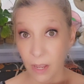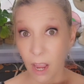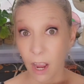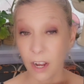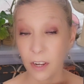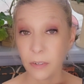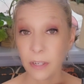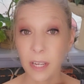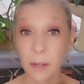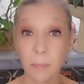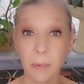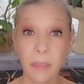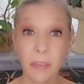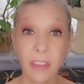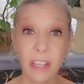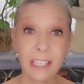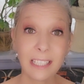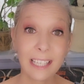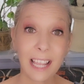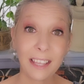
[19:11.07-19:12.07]
Are you keeping
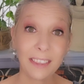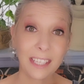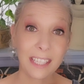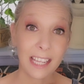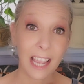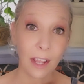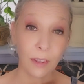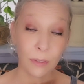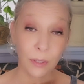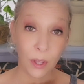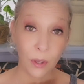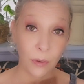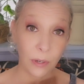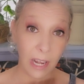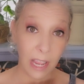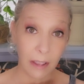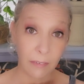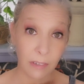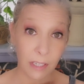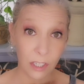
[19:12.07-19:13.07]
things on the down low and
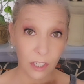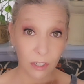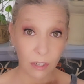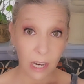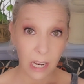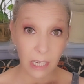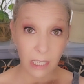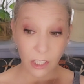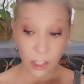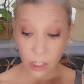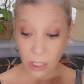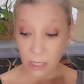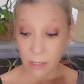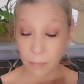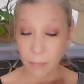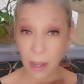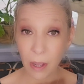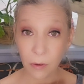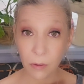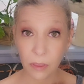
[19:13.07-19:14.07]
having a strategy
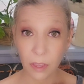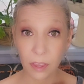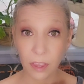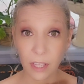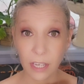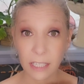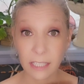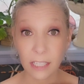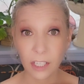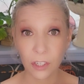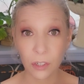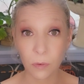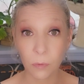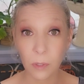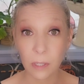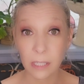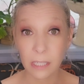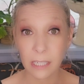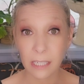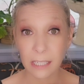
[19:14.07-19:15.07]
about the things that you're
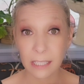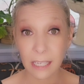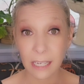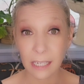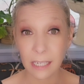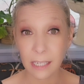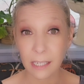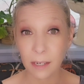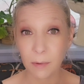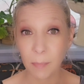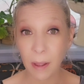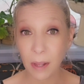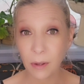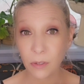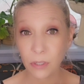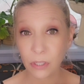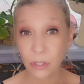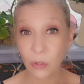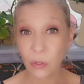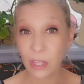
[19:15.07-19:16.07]
really excited
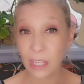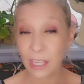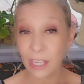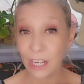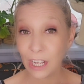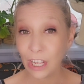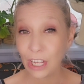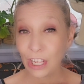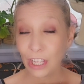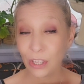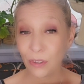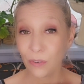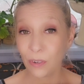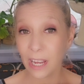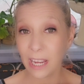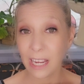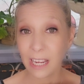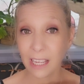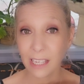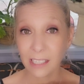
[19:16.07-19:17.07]
about so that you
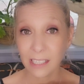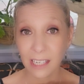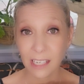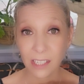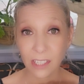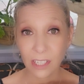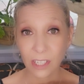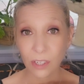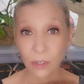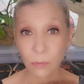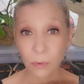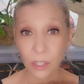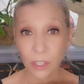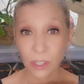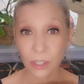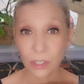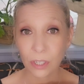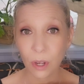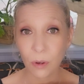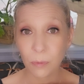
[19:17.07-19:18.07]
can get to your
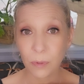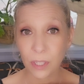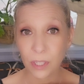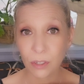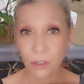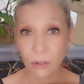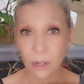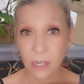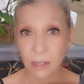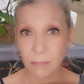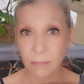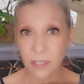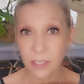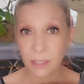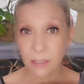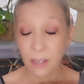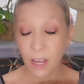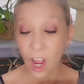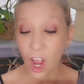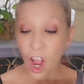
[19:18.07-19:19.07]
wishes, hopes, and
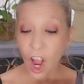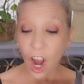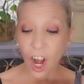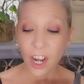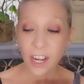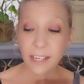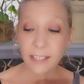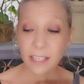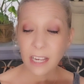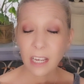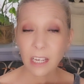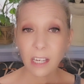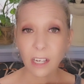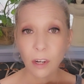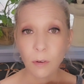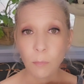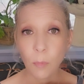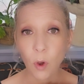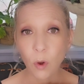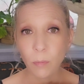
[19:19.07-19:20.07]
dreams? Are you
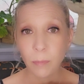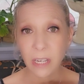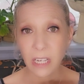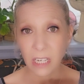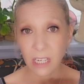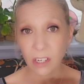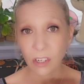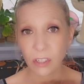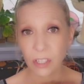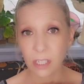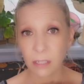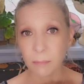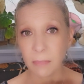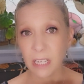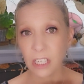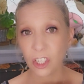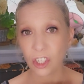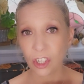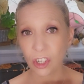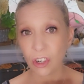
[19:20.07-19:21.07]
taking a moment here to
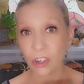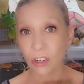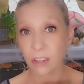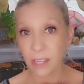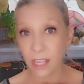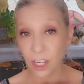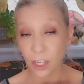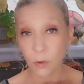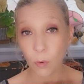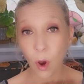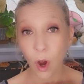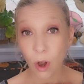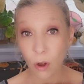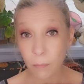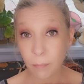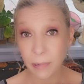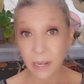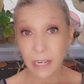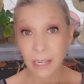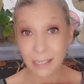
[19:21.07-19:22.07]
make sure that you
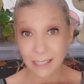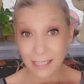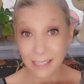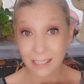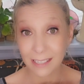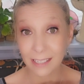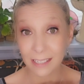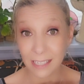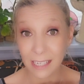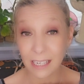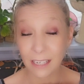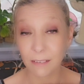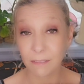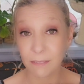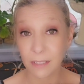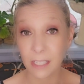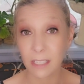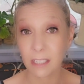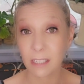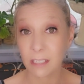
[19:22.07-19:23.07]
aren't being
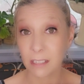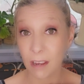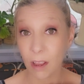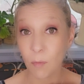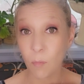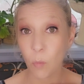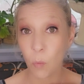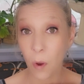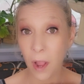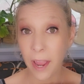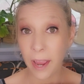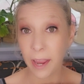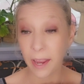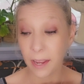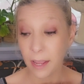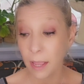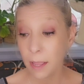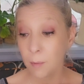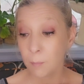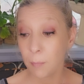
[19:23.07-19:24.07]
deceived in some
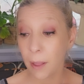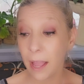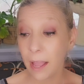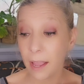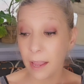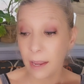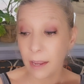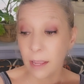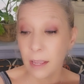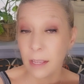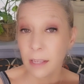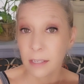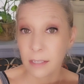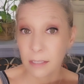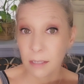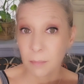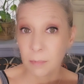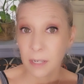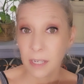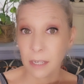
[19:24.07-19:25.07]
way by
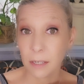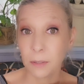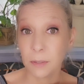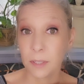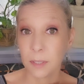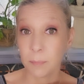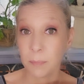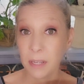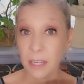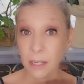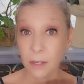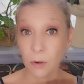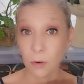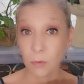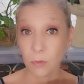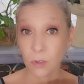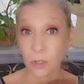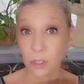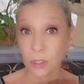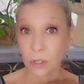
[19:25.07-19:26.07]
somebody who's being
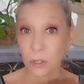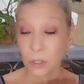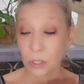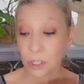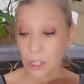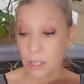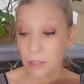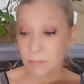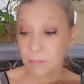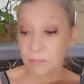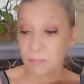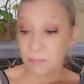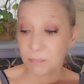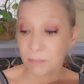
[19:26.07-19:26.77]
overindulgent?